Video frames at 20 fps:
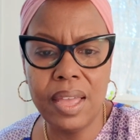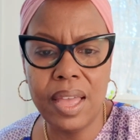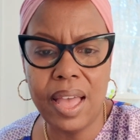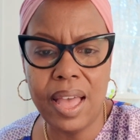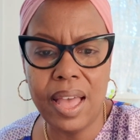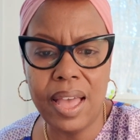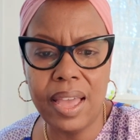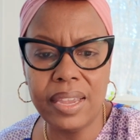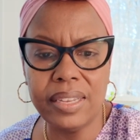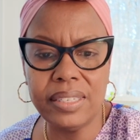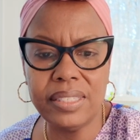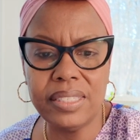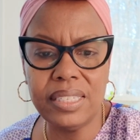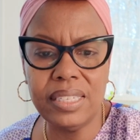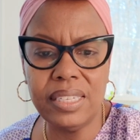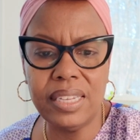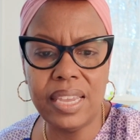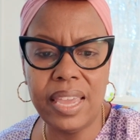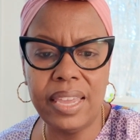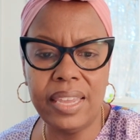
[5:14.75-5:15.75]

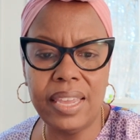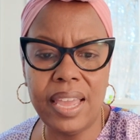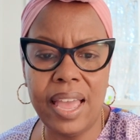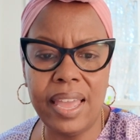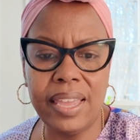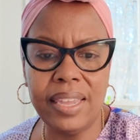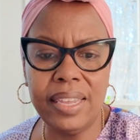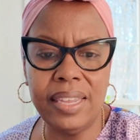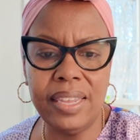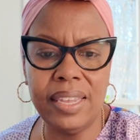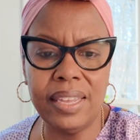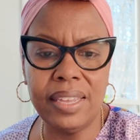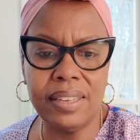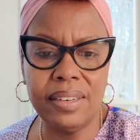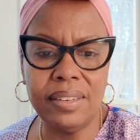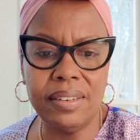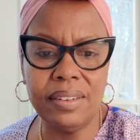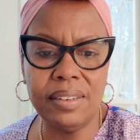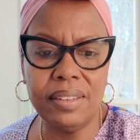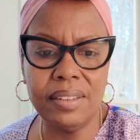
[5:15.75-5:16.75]

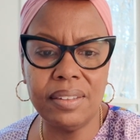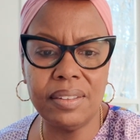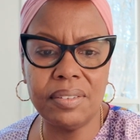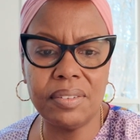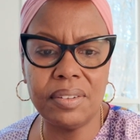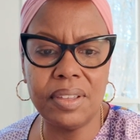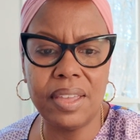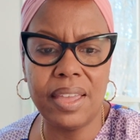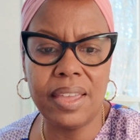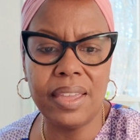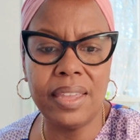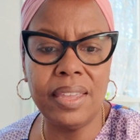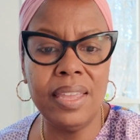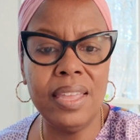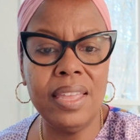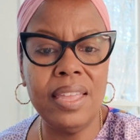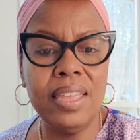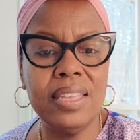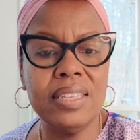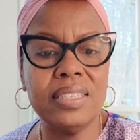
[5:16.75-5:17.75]
Meritain, okay.
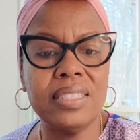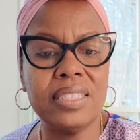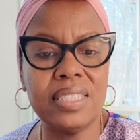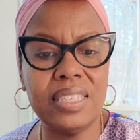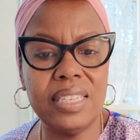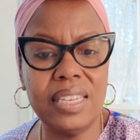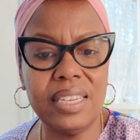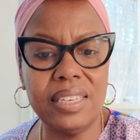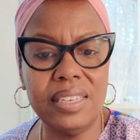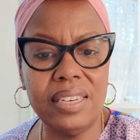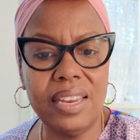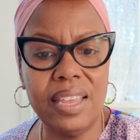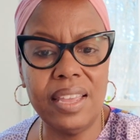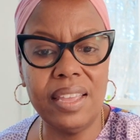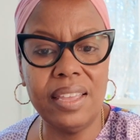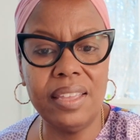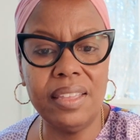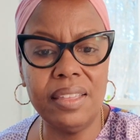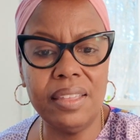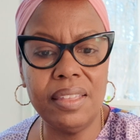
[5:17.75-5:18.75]

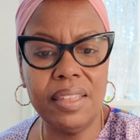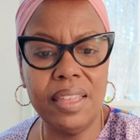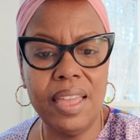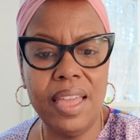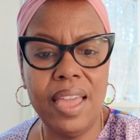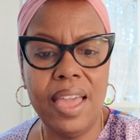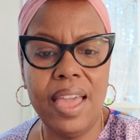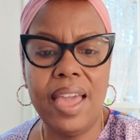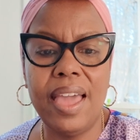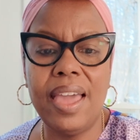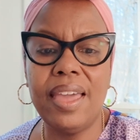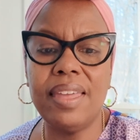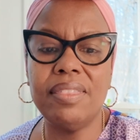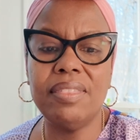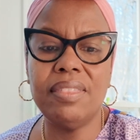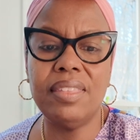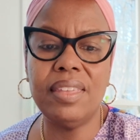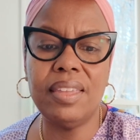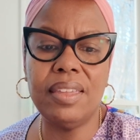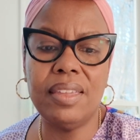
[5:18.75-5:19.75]
Cigna,
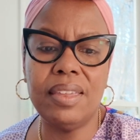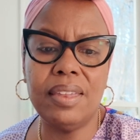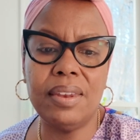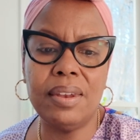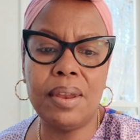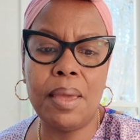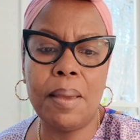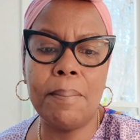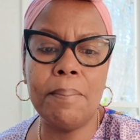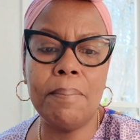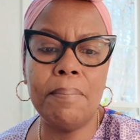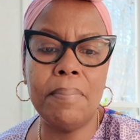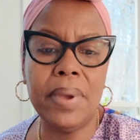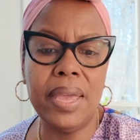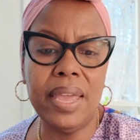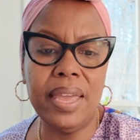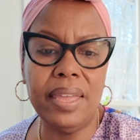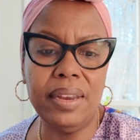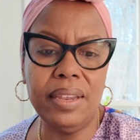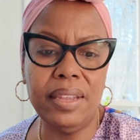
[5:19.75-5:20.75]
and then
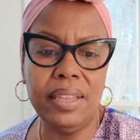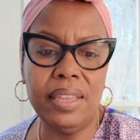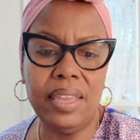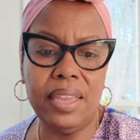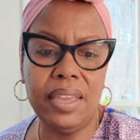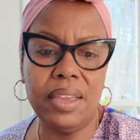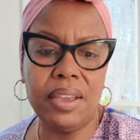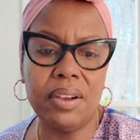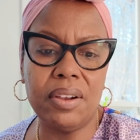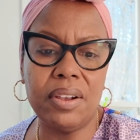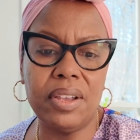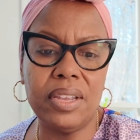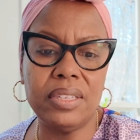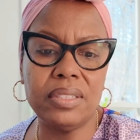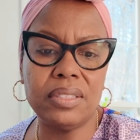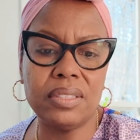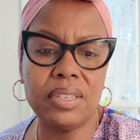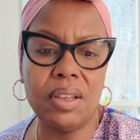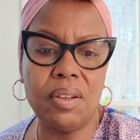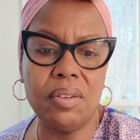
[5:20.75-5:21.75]
Medicare
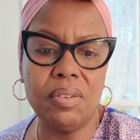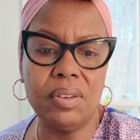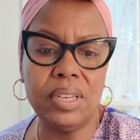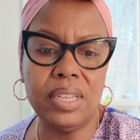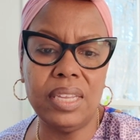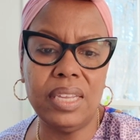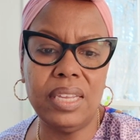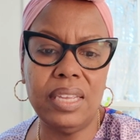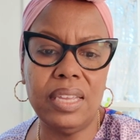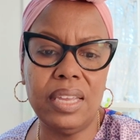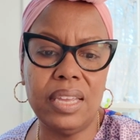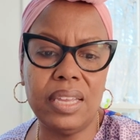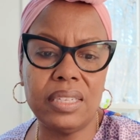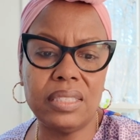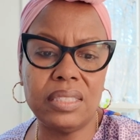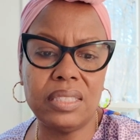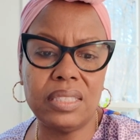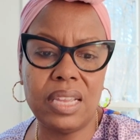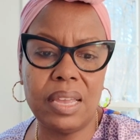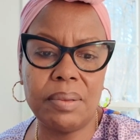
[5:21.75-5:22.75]
is only
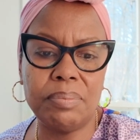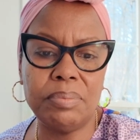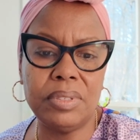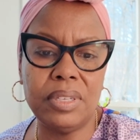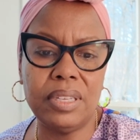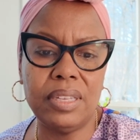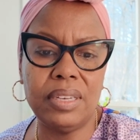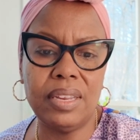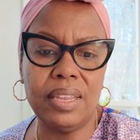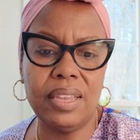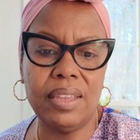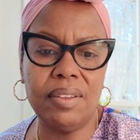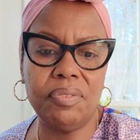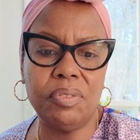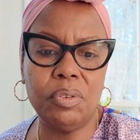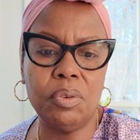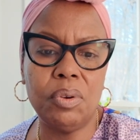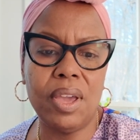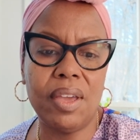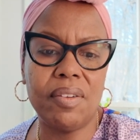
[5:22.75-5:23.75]
accepted
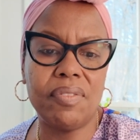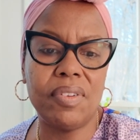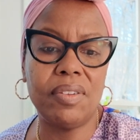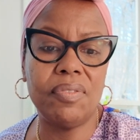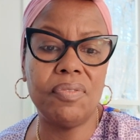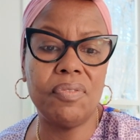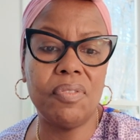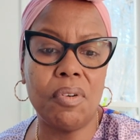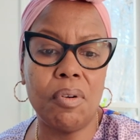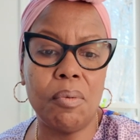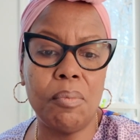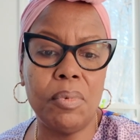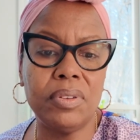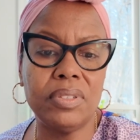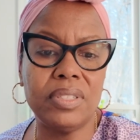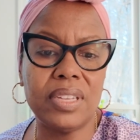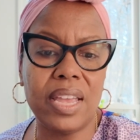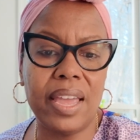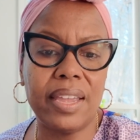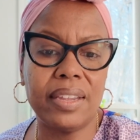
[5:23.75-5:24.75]
if you have a
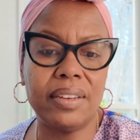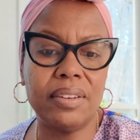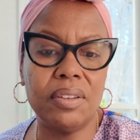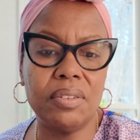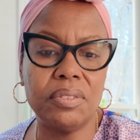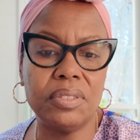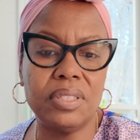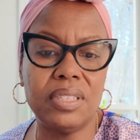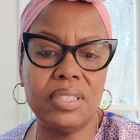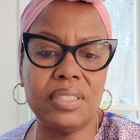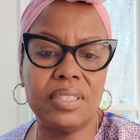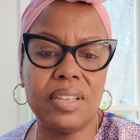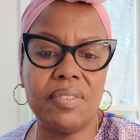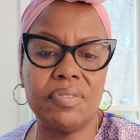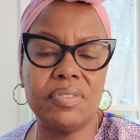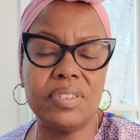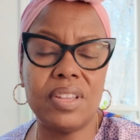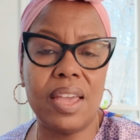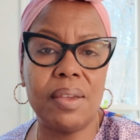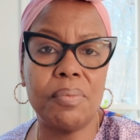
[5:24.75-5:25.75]
formal diagnosis
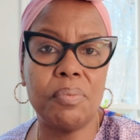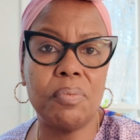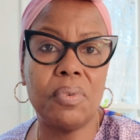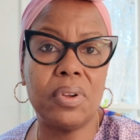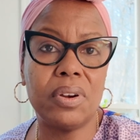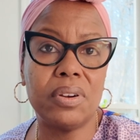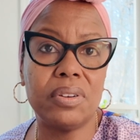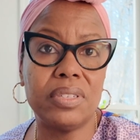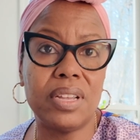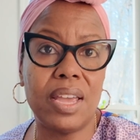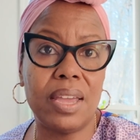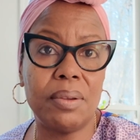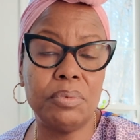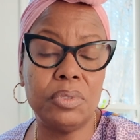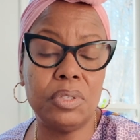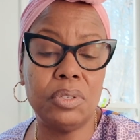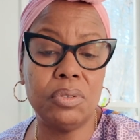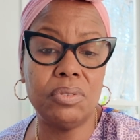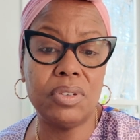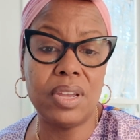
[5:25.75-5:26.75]
of type 1 or
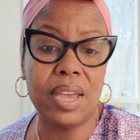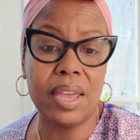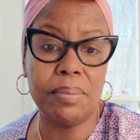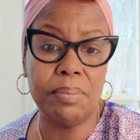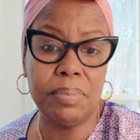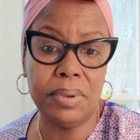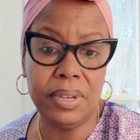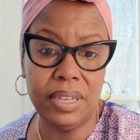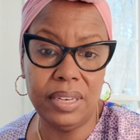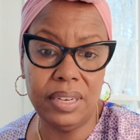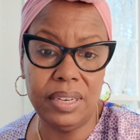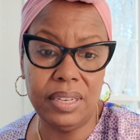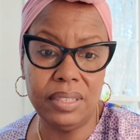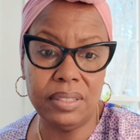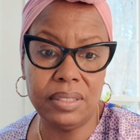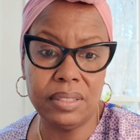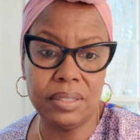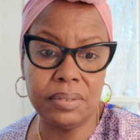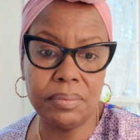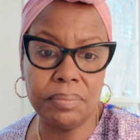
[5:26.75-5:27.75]
type 2
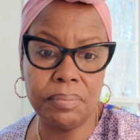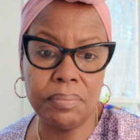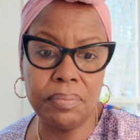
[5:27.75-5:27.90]
diabetes